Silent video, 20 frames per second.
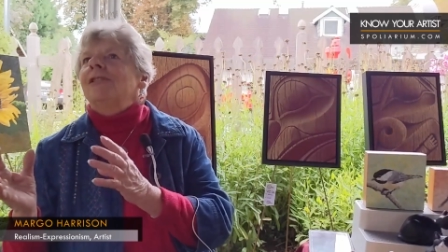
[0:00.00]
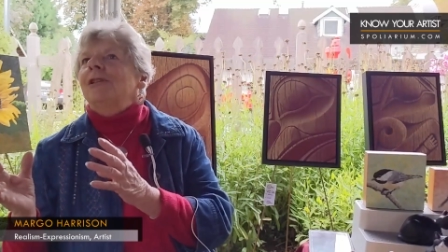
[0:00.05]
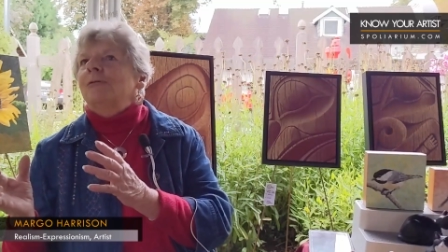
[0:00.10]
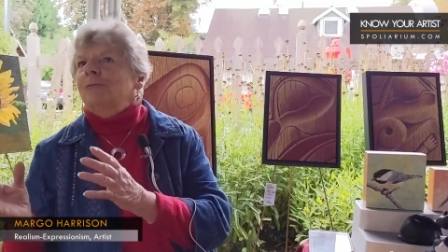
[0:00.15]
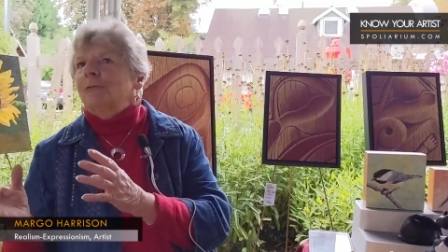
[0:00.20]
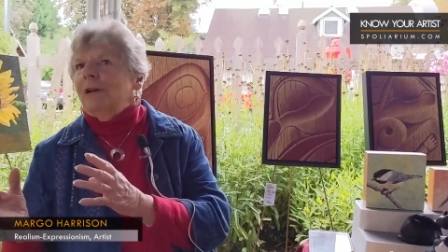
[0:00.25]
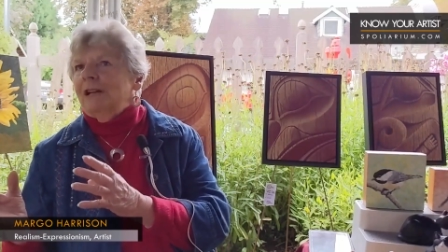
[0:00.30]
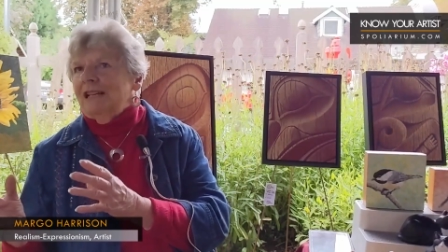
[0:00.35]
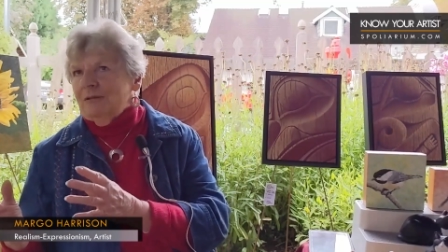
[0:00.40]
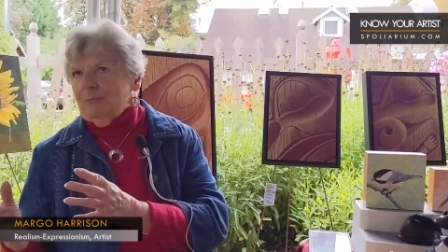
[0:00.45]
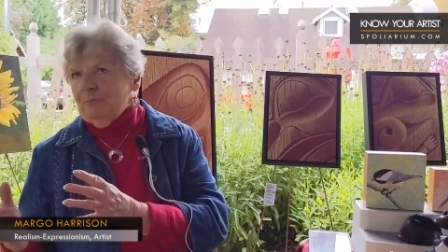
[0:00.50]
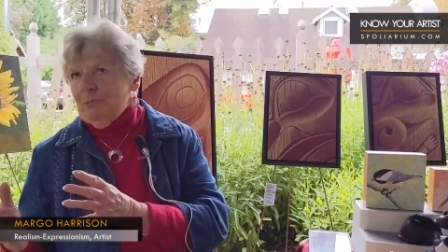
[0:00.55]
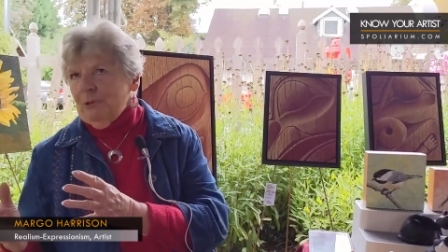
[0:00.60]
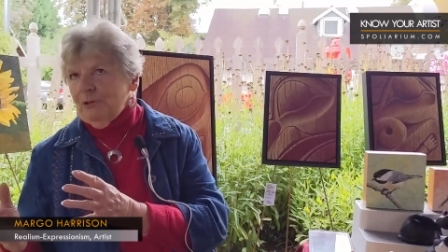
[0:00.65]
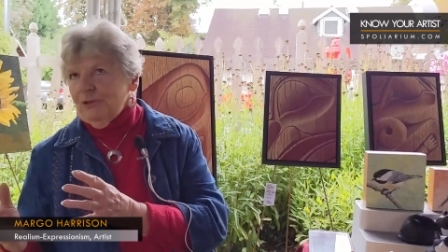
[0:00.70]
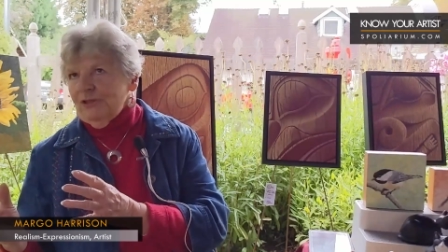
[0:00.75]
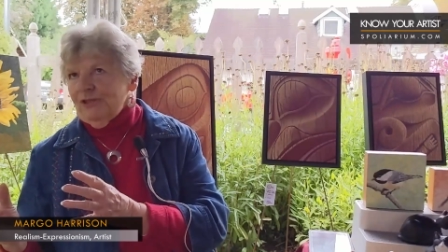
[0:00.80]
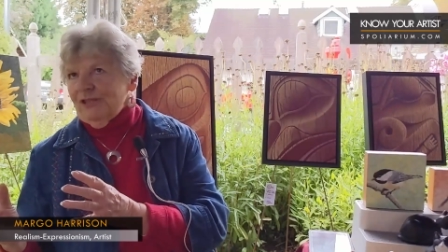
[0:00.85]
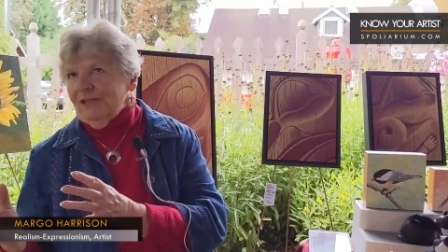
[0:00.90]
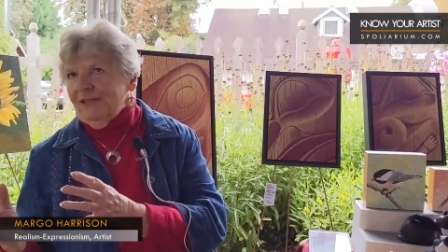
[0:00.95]
the right
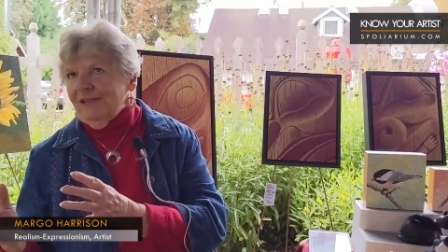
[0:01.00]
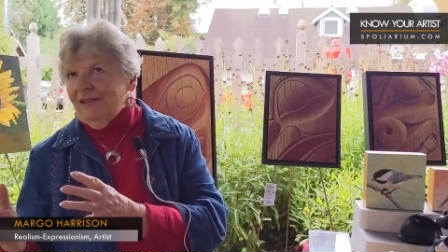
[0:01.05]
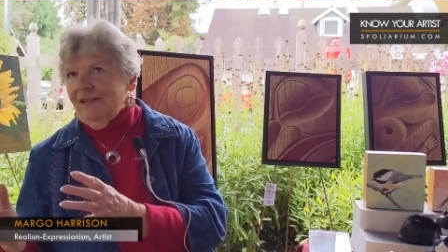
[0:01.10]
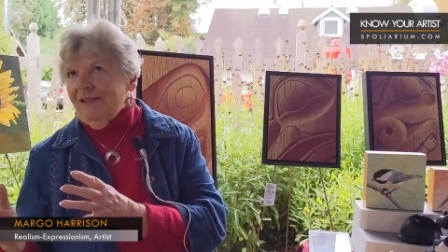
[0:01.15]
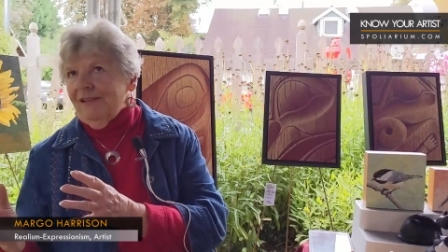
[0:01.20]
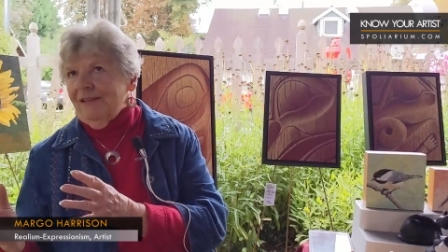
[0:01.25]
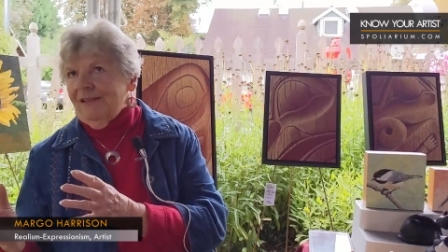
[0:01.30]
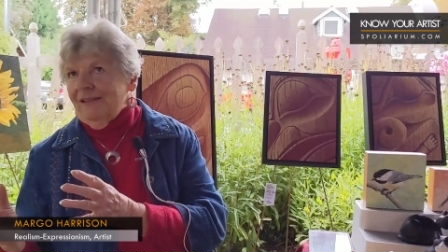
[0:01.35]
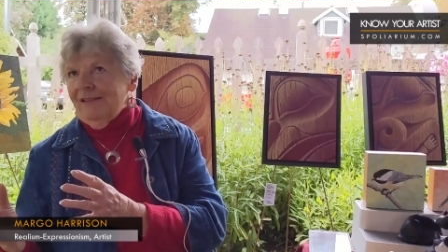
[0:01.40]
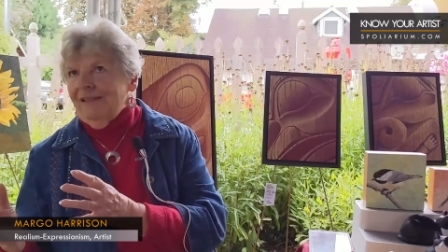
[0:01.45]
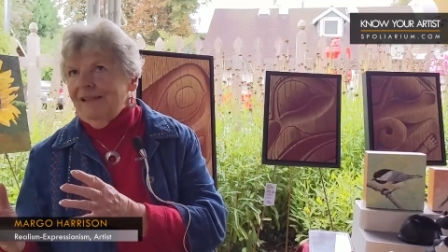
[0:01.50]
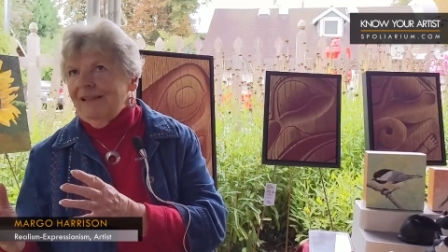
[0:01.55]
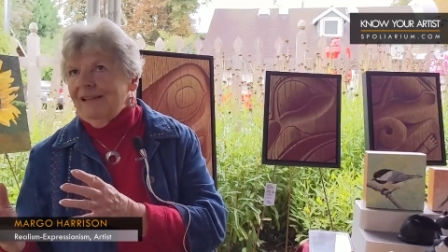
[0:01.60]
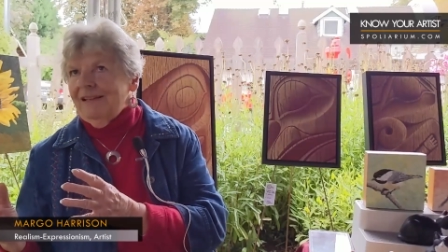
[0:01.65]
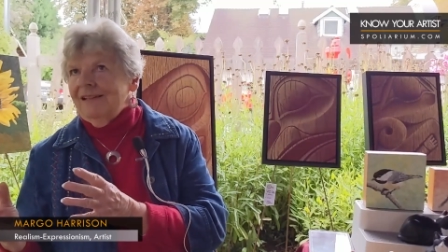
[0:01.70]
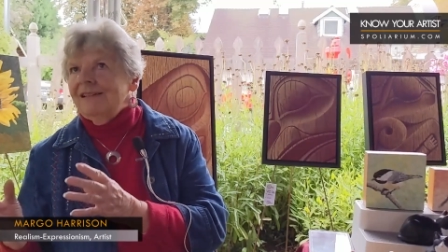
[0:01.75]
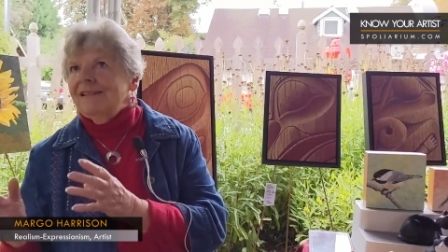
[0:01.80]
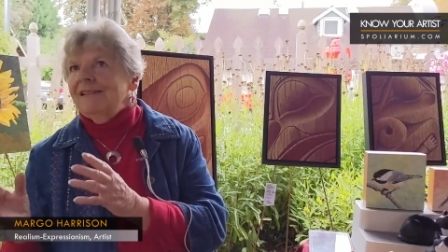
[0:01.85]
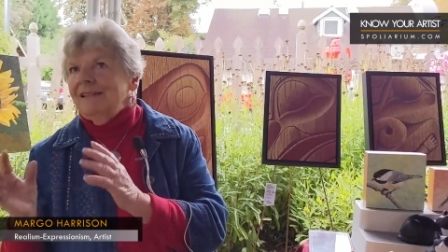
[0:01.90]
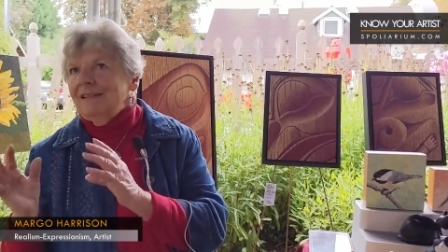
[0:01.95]
person that
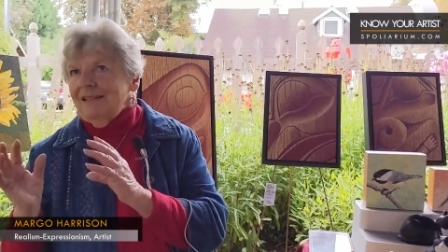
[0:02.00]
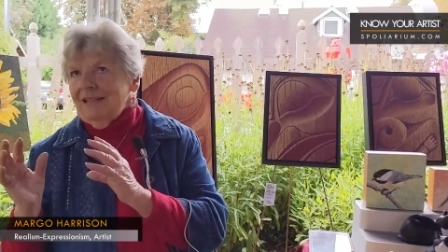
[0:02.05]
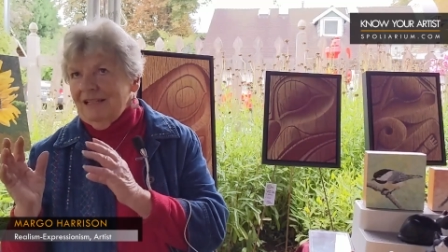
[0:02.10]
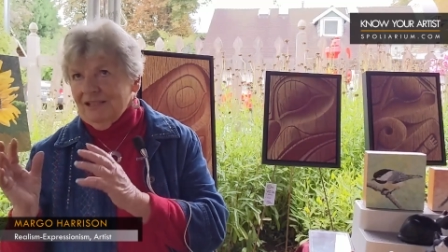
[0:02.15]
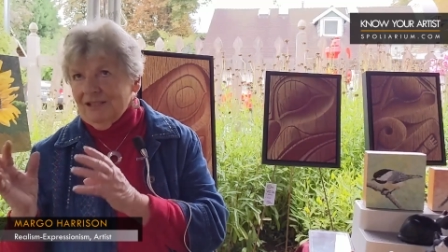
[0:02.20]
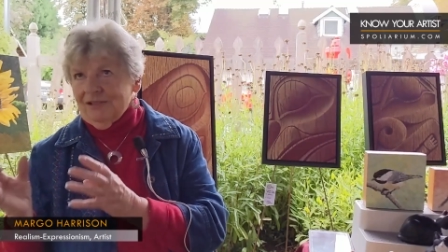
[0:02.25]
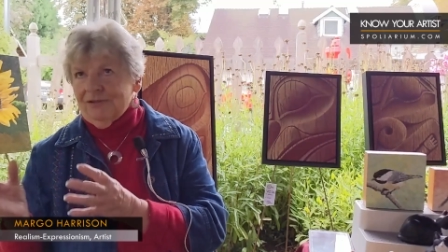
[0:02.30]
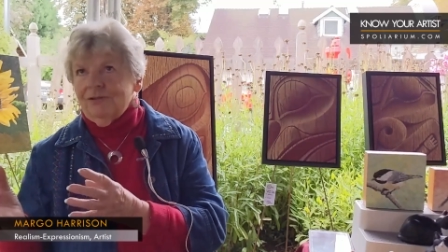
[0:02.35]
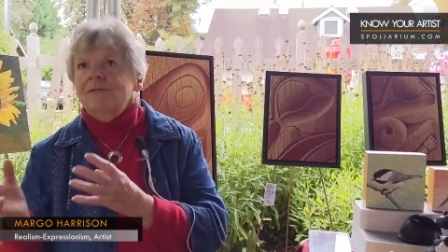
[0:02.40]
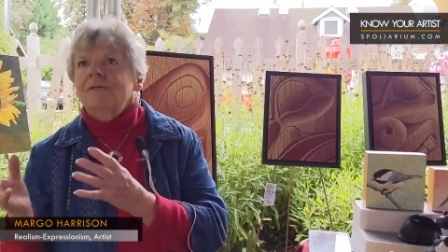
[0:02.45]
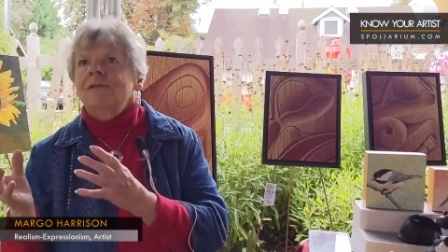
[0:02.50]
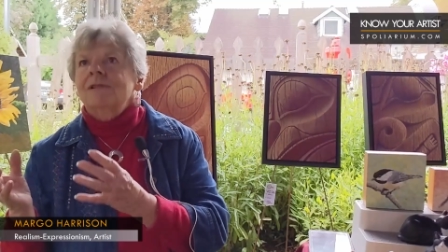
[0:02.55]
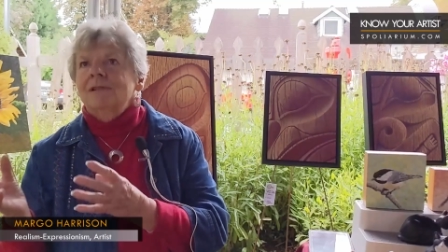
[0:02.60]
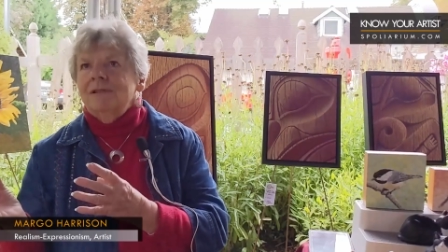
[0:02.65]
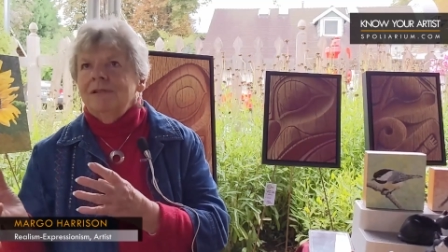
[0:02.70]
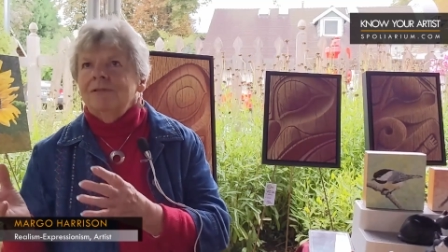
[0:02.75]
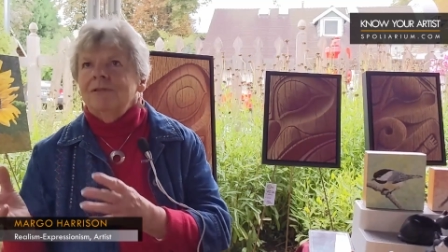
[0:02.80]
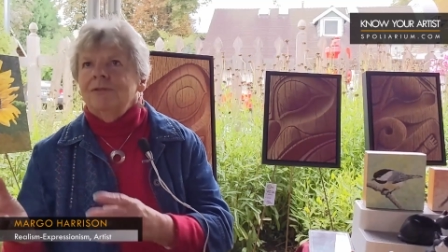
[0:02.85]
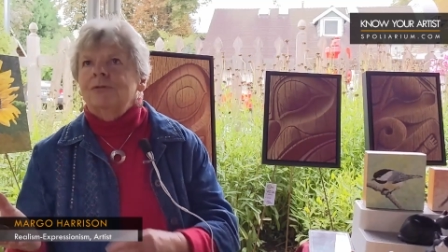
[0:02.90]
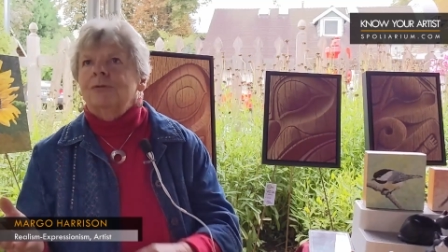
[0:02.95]
is
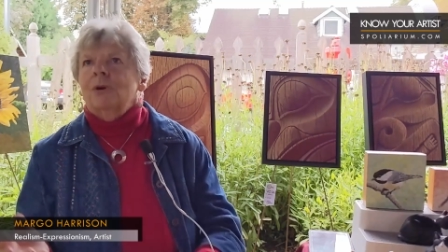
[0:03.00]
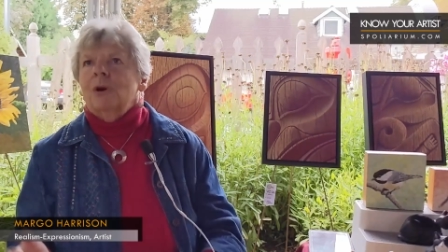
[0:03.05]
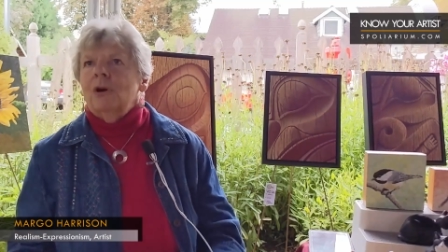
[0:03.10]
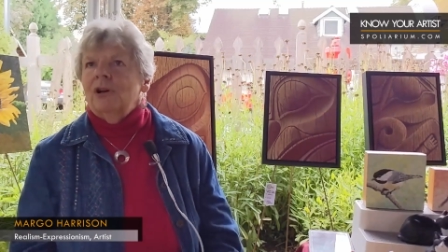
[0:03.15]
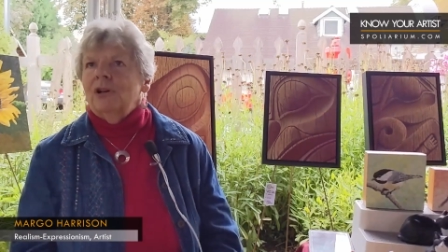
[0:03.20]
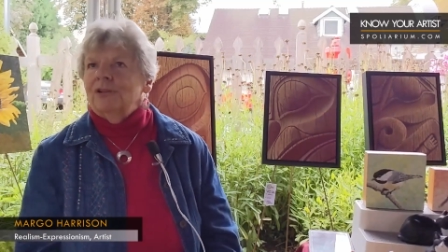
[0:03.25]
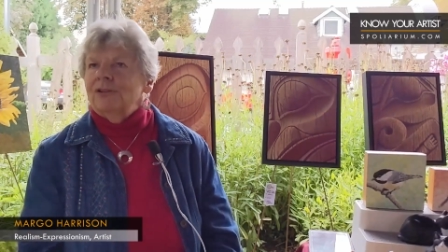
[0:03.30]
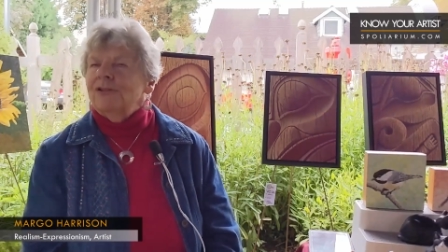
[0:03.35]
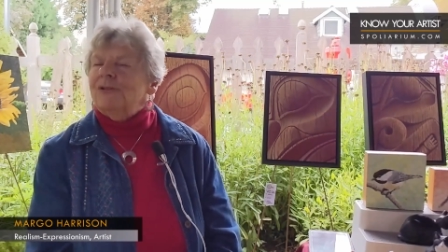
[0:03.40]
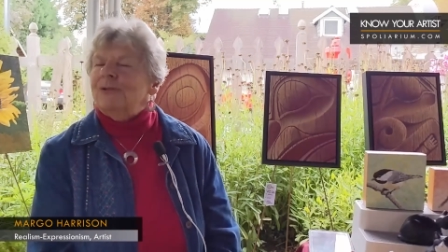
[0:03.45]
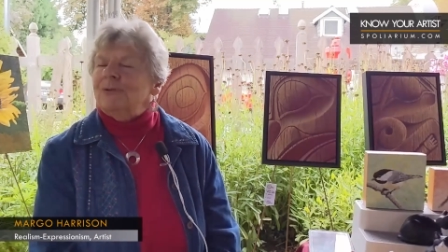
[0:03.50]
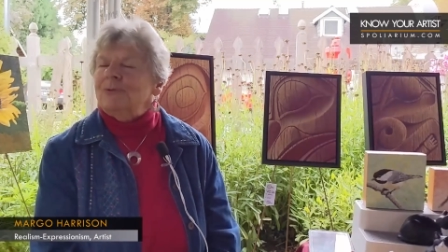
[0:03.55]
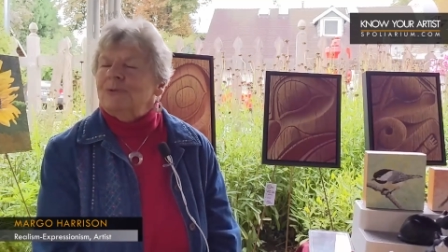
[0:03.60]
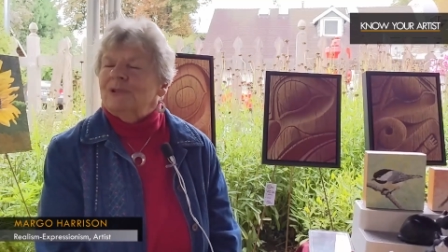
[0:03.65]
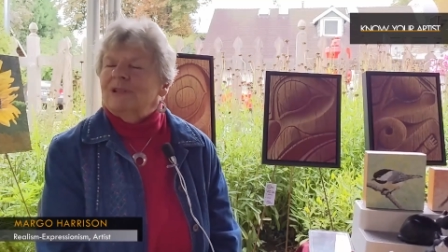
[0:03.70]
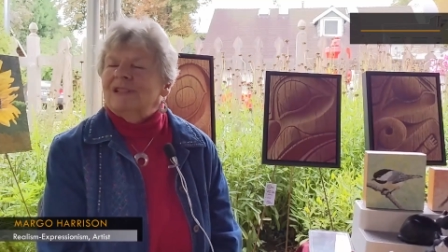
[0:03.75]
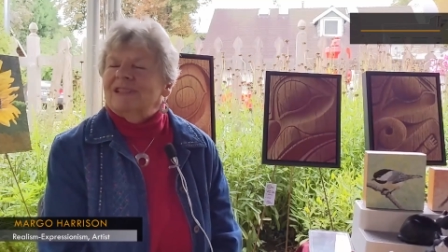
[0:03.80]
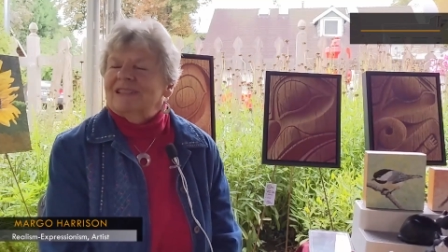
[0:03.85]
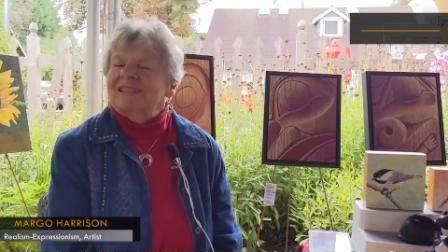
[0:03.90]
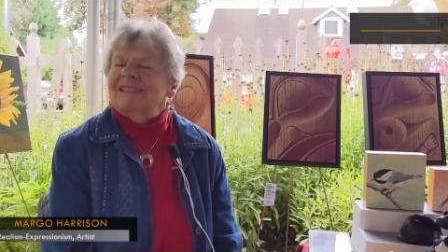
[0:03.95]
drawn
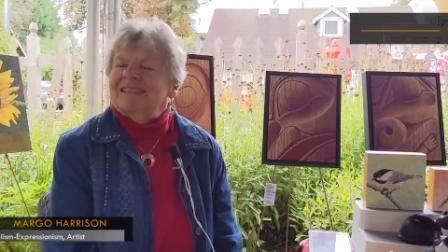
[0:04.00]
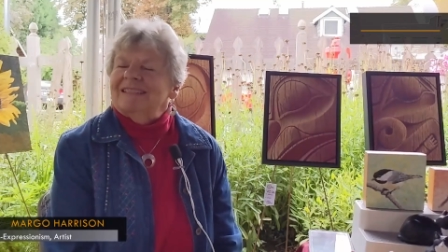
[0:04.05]
to it.